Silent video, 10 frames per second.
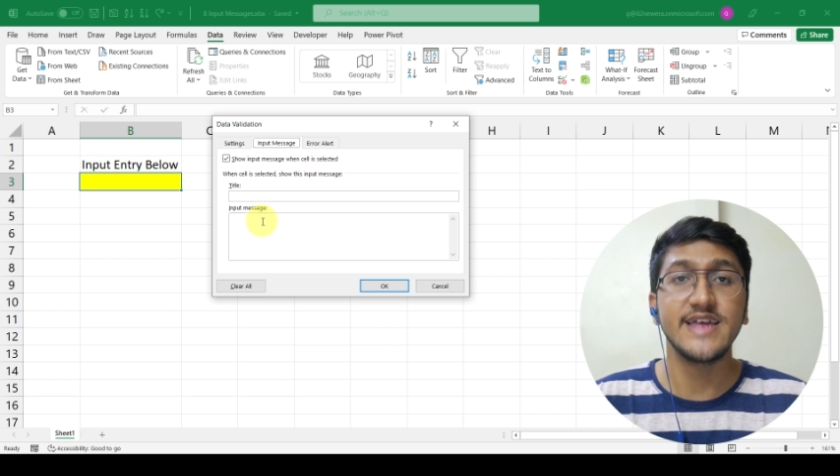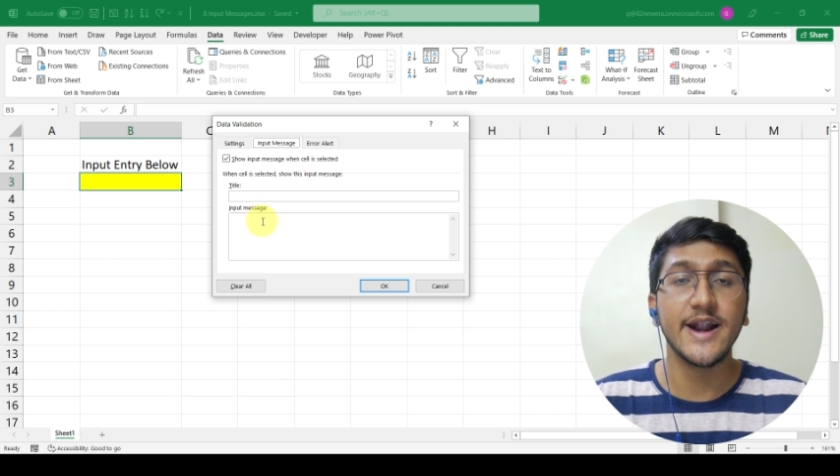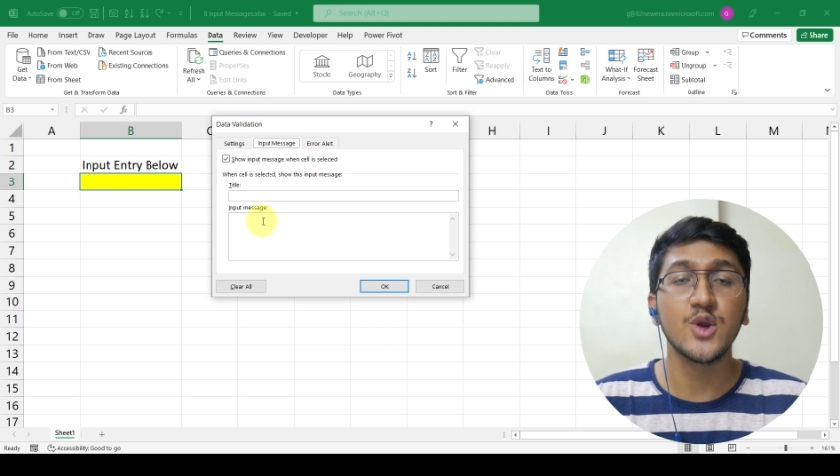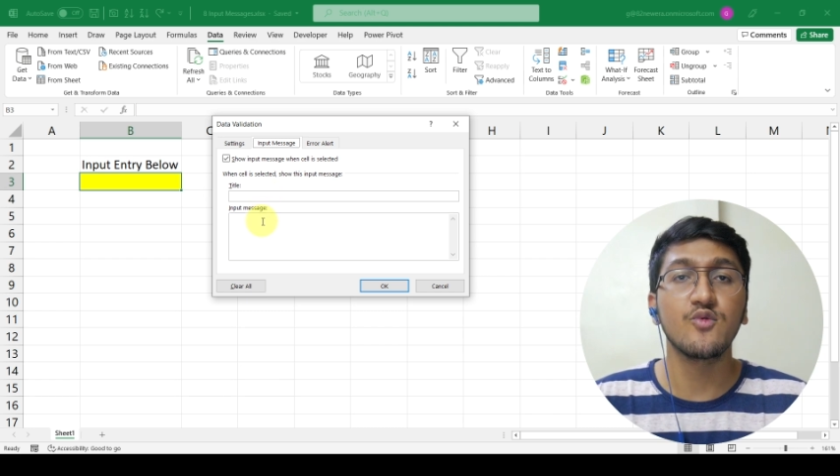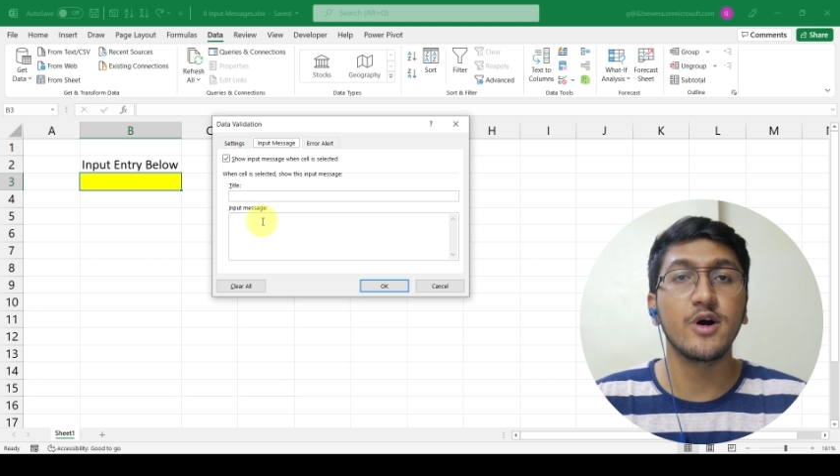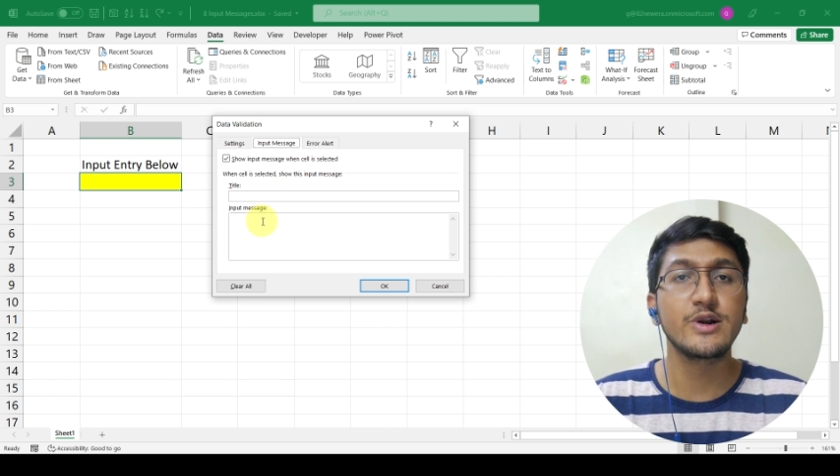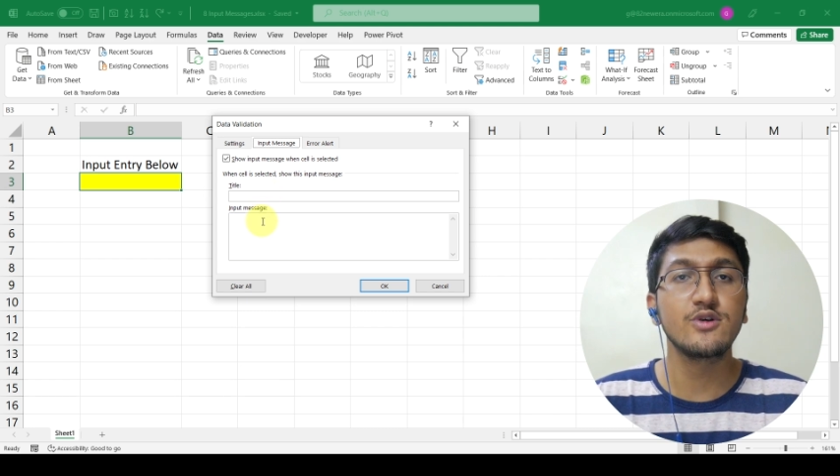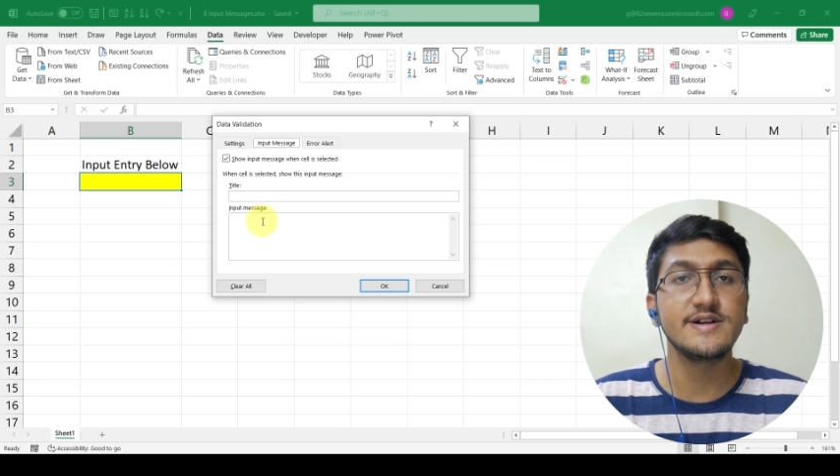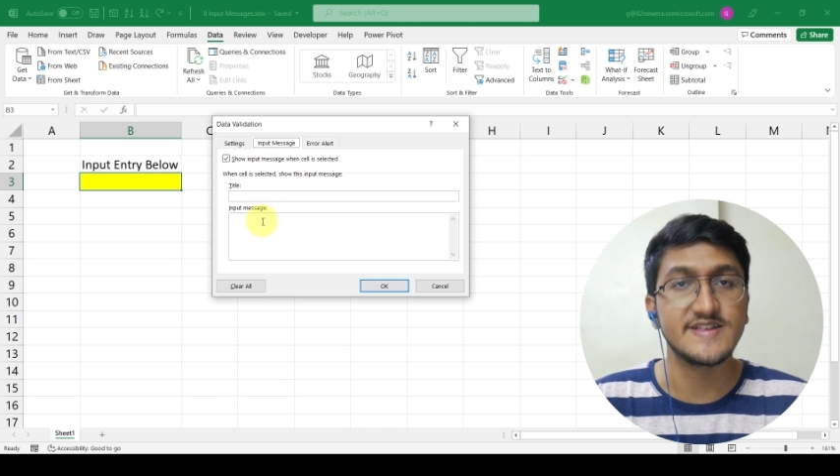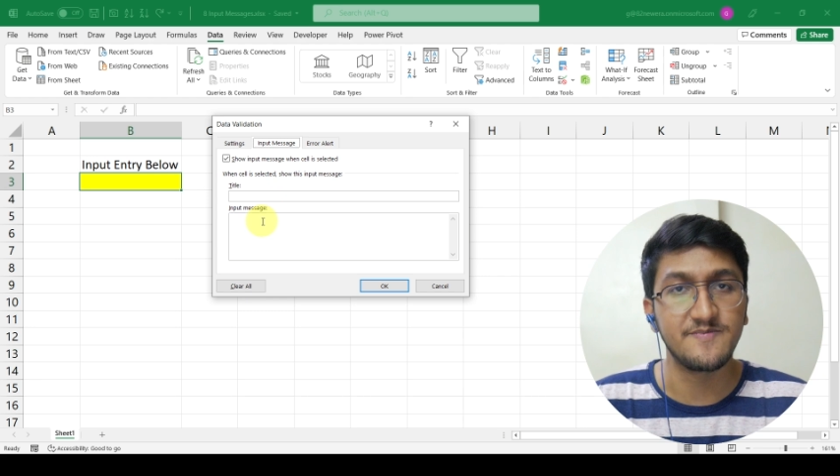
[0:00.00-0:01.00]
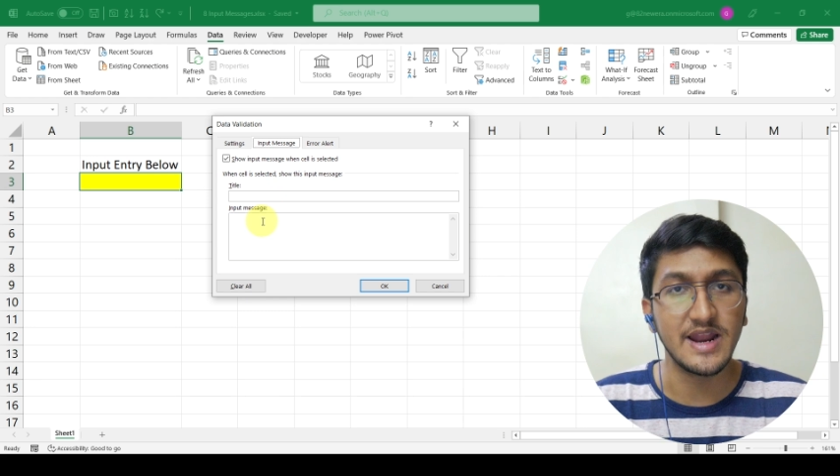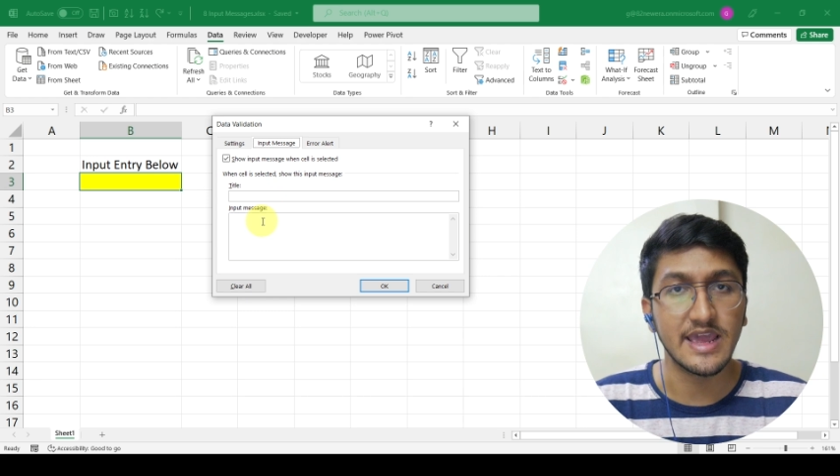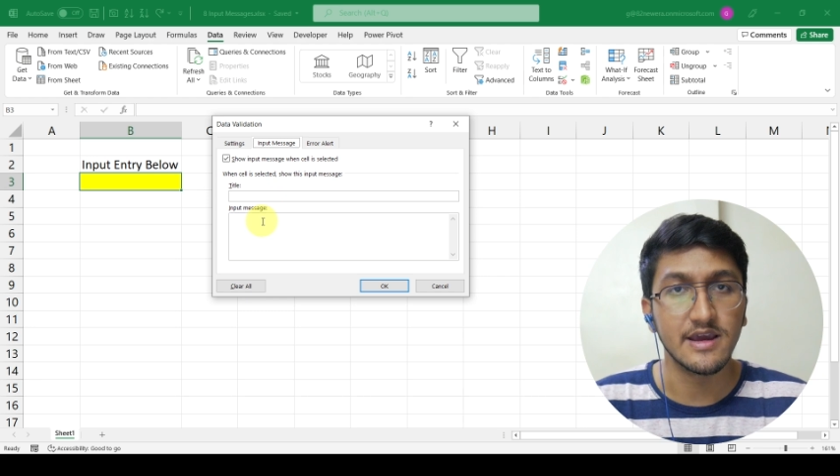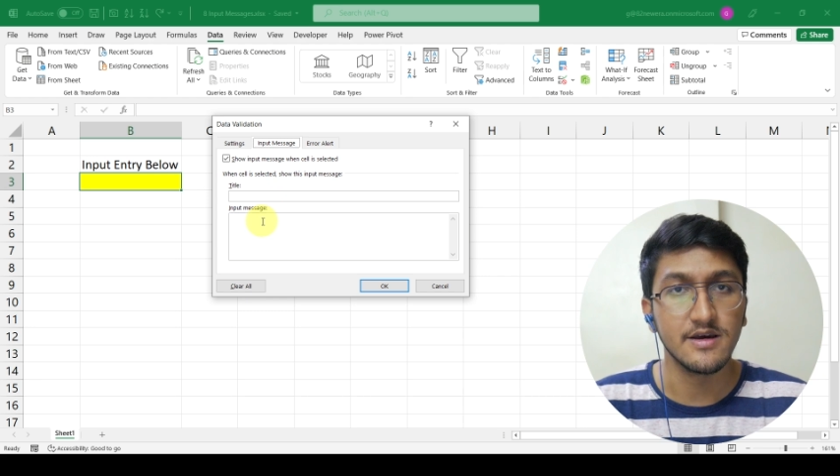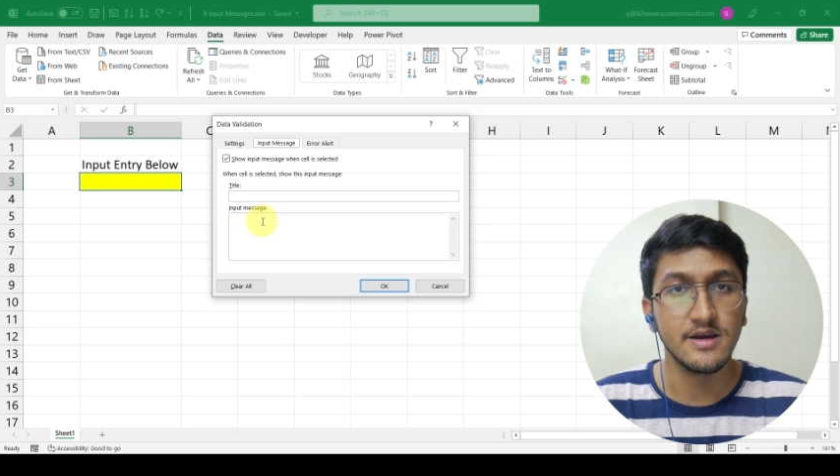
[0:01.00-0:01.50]
that you want to
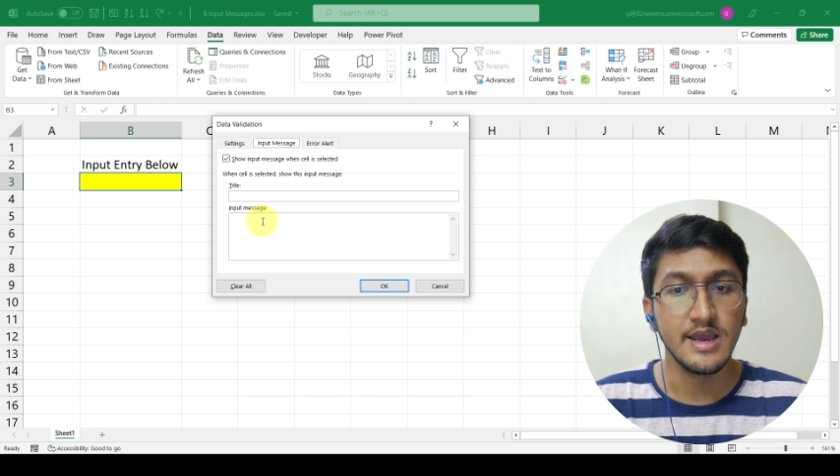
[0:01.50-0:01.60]
display.